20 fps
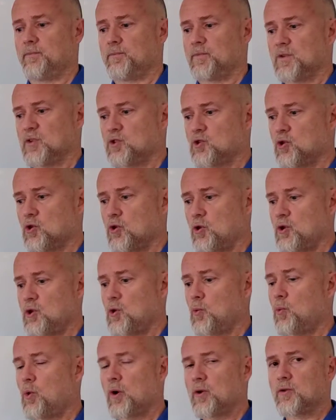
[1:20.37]
So you
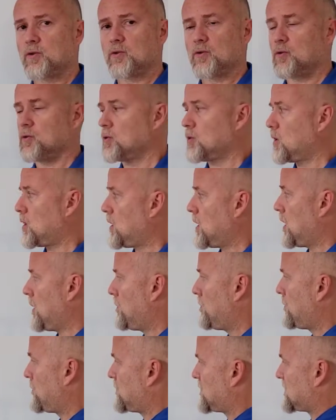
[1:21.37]
want to
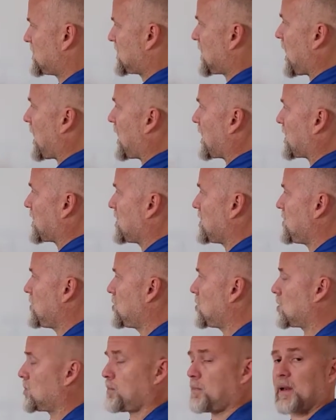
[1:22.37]
stack
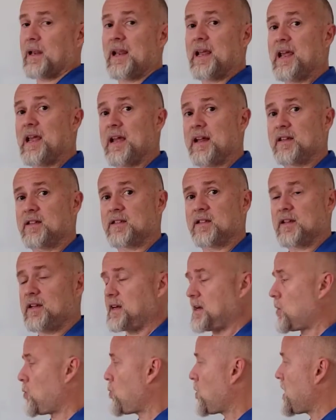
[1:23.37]
your plates in
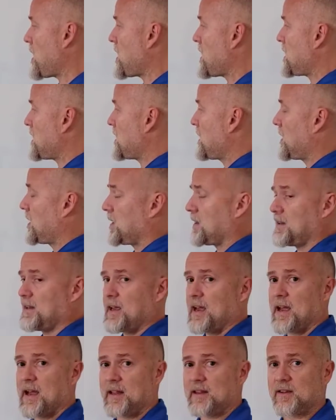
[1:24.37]
a way
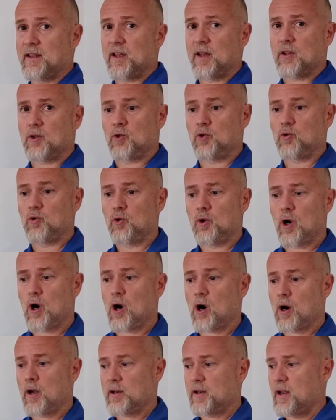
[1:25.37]
that do
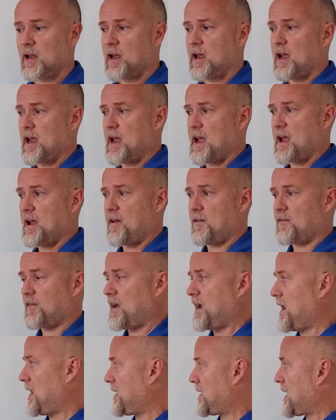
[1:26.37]
not have
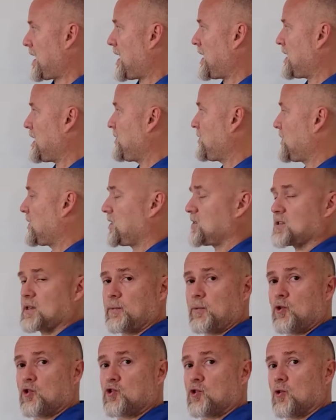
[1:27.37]
an uneven
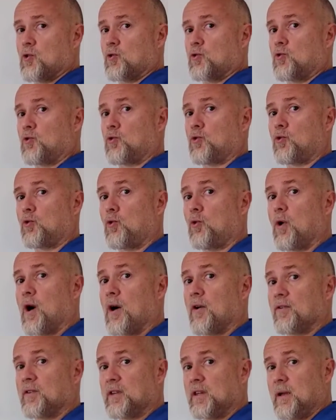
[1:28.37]
distribution
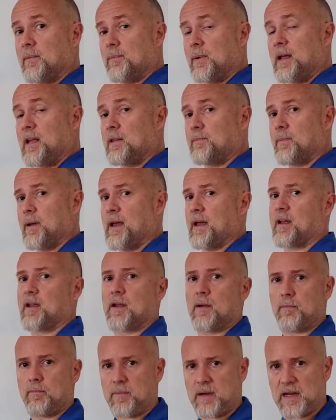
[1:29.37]
throughout the plate pack,
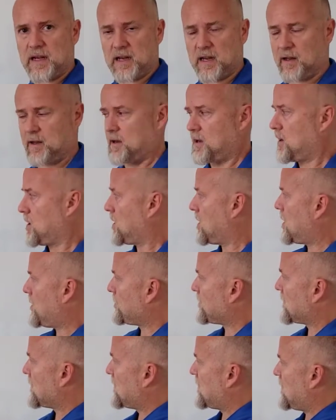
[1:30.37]
meaning
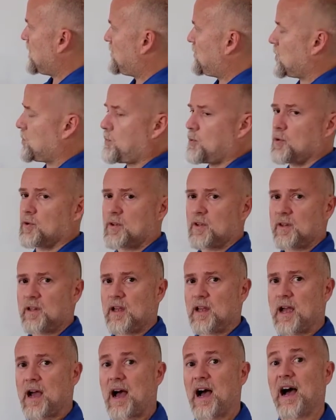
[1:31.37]
if you put
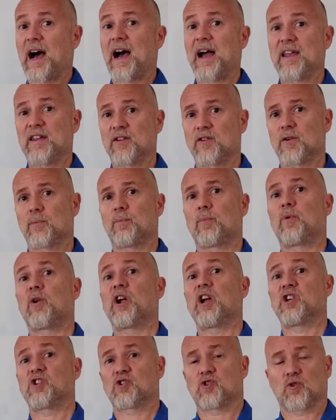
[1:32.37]
the higher
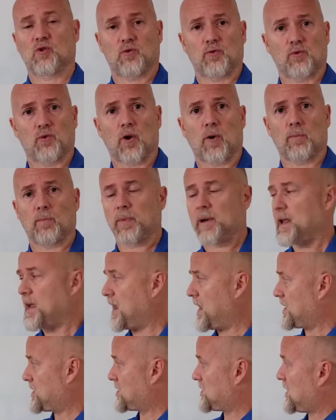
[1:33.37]
pressure drop
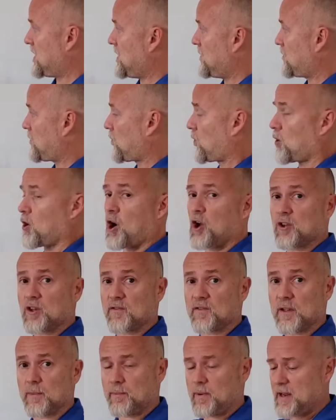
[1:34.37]
plates in front
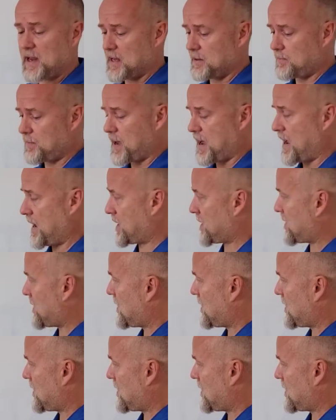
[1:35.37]
of the plate pack,